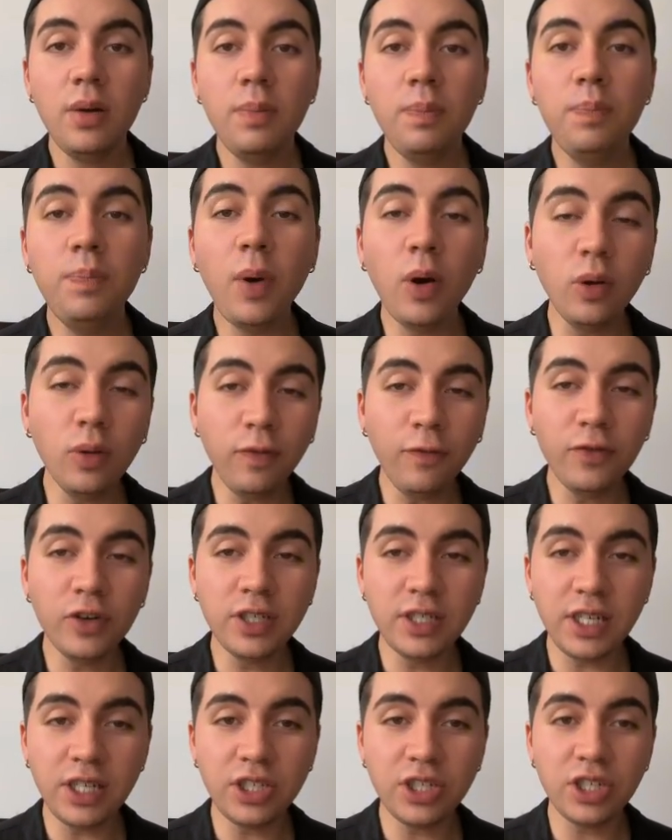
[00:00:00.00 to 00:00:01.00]
both for
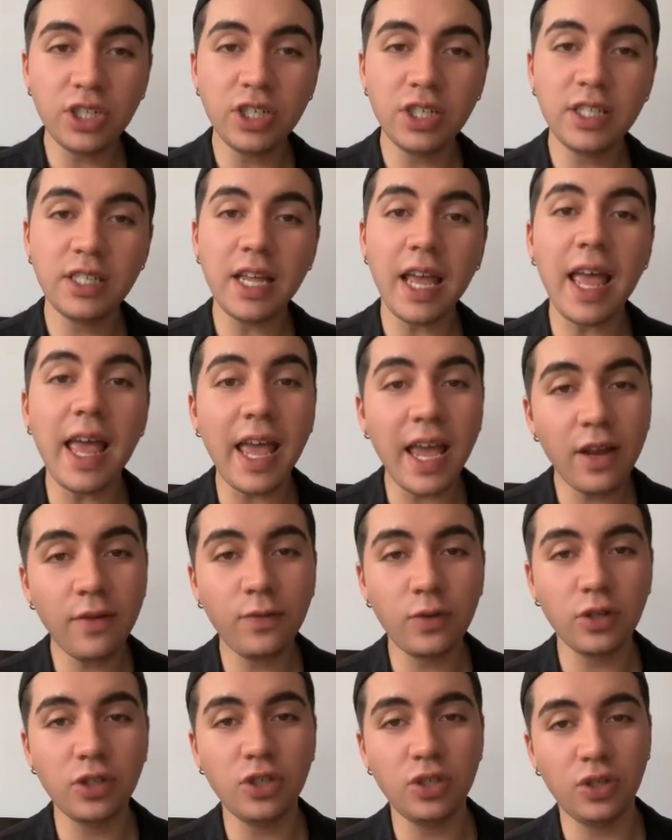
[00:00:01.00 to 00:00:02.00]
teachers and
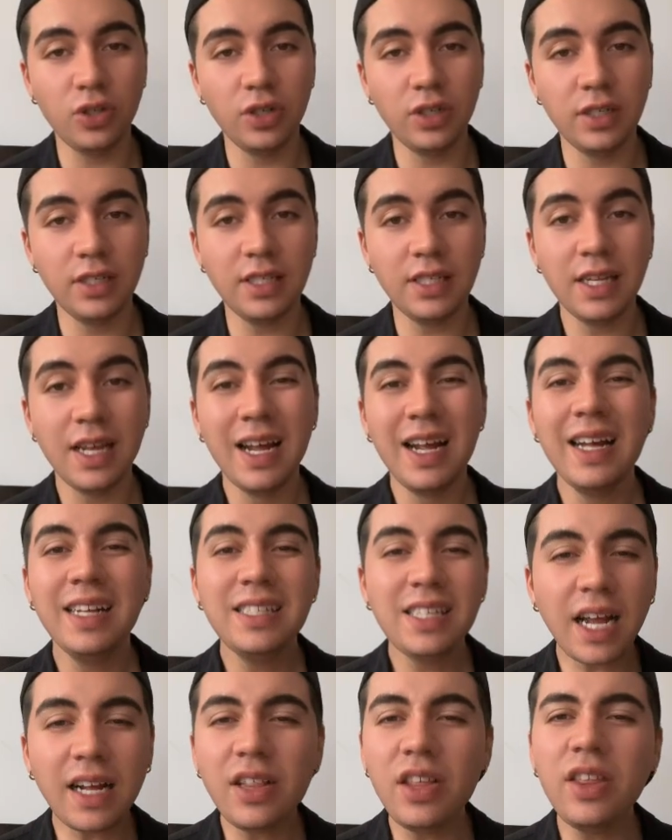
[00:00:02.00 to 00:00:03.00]
for students,
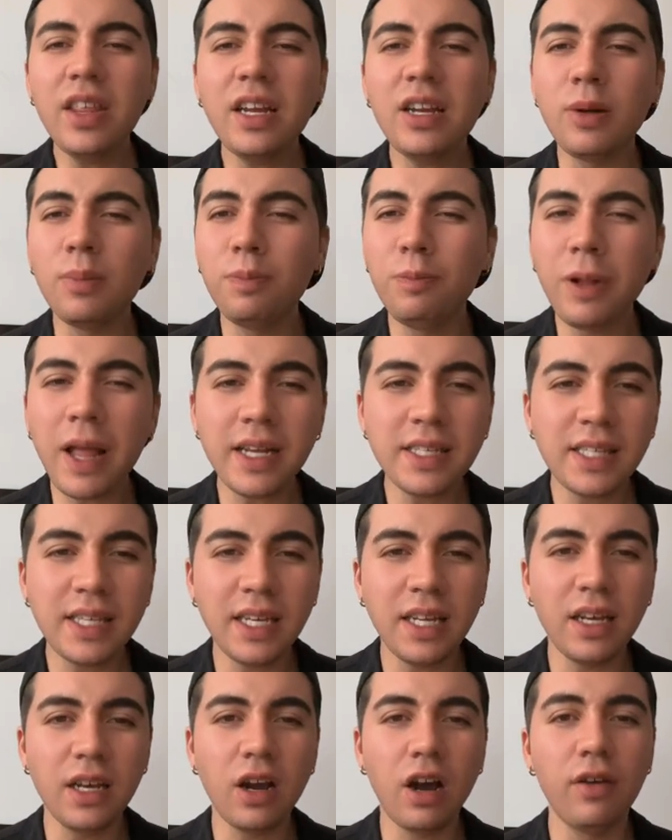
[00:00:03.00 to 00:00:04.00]
tackling the
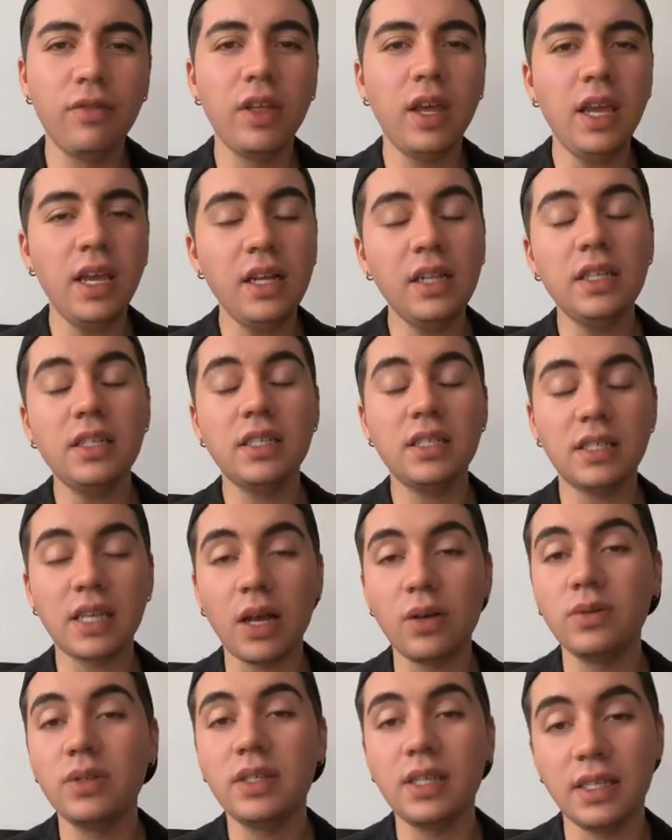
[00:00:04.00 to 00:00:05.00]
complexity of the English
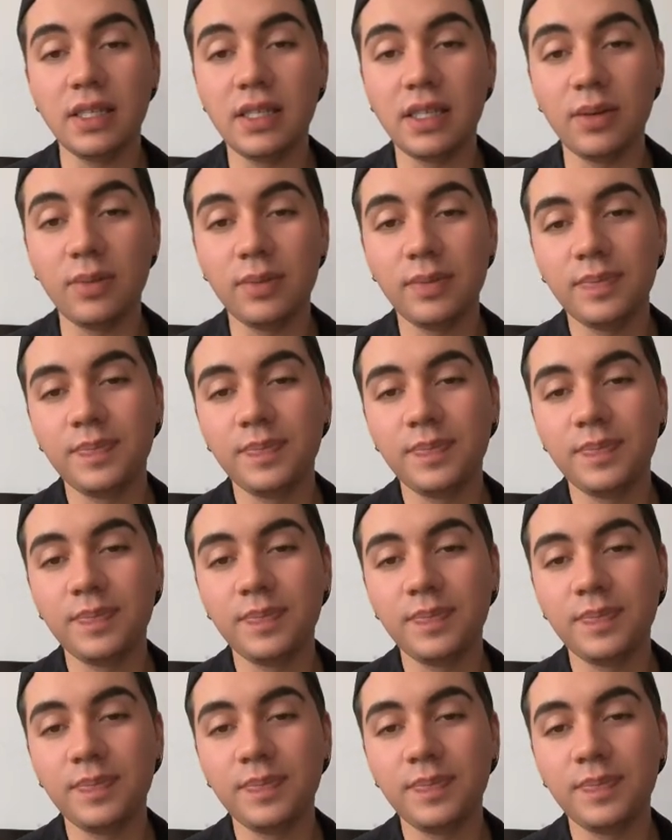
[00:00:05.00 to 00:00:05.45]
sound system.